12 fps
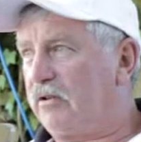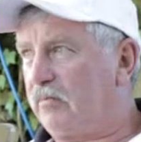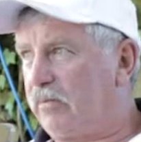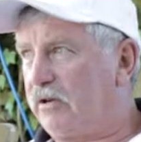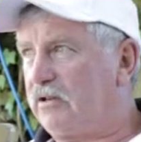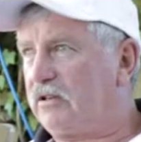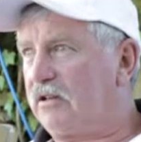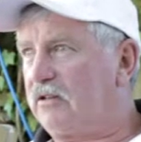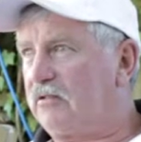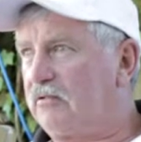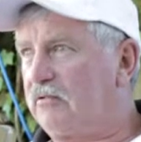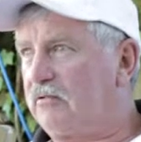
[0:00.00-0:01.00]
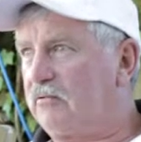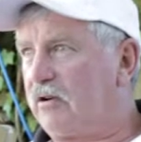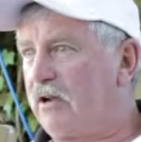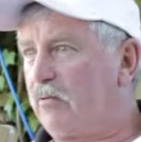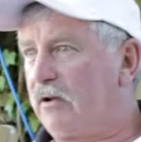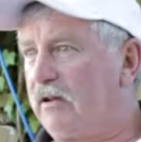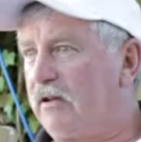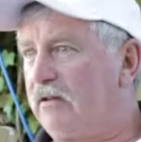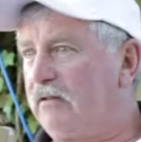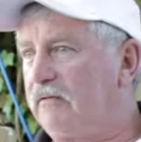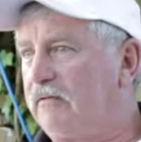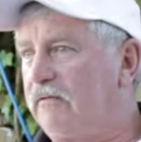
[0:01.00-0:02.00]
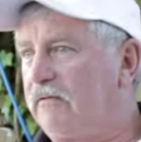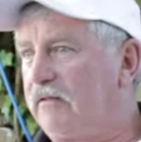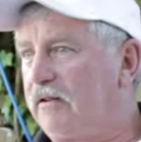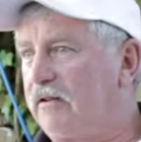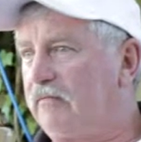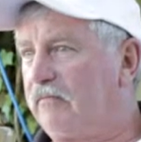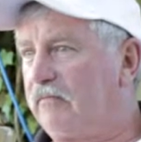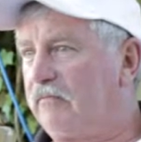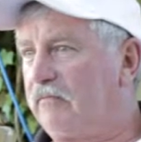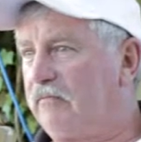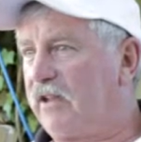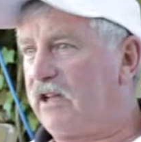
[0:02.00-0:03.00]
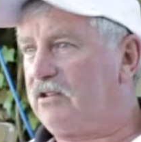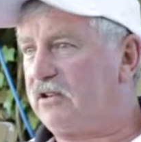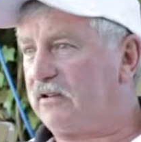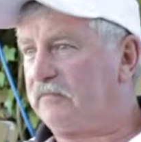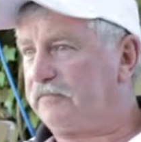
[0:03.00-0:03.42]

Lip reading: peace and tranquility of nature.